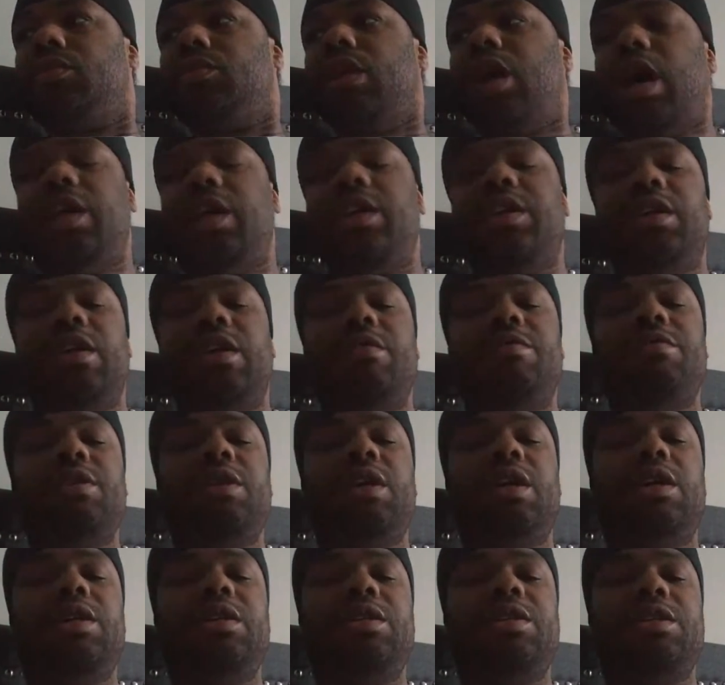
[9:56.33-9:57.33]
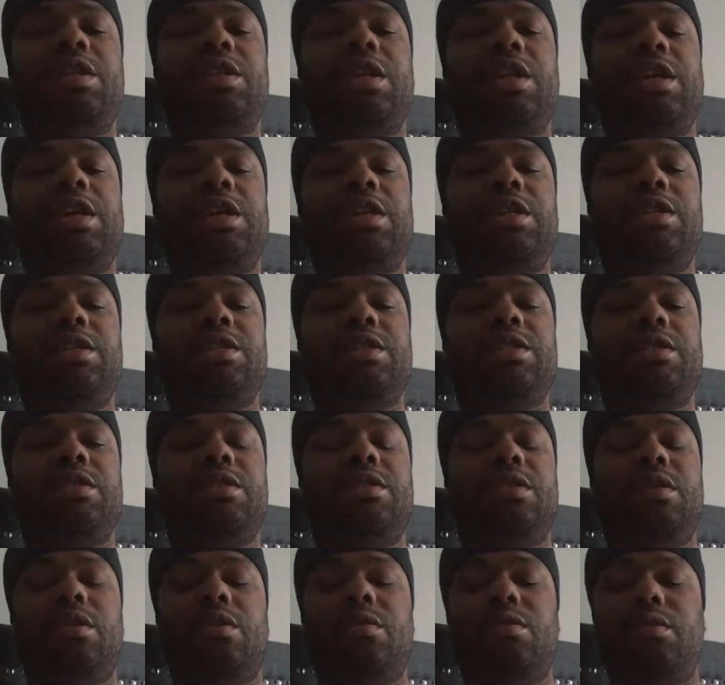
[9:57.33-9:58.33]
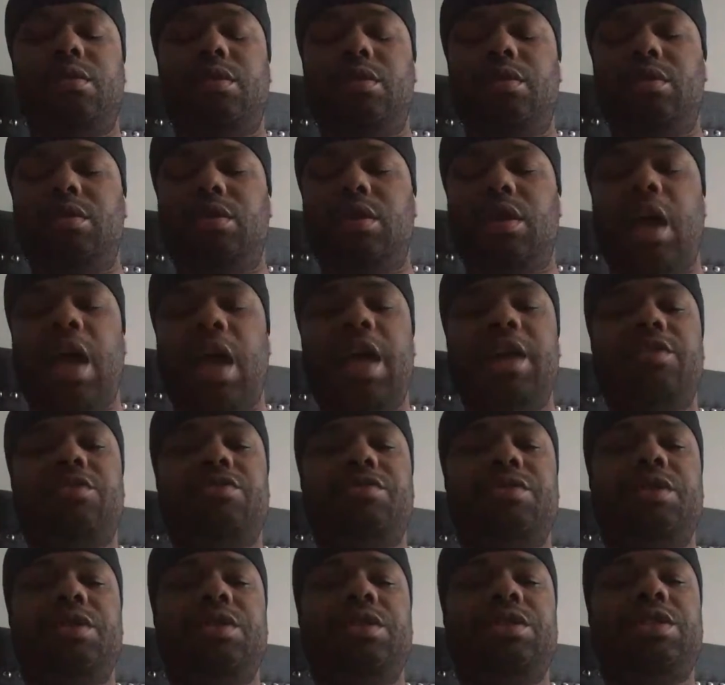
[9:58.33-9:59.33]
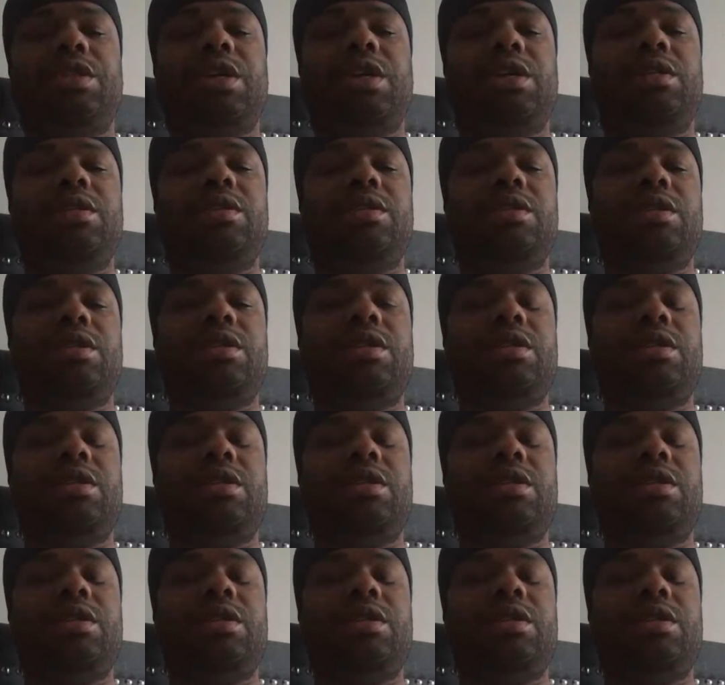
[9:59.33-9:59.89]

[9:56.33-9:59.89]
I definitely understand this, this hatred and jealousy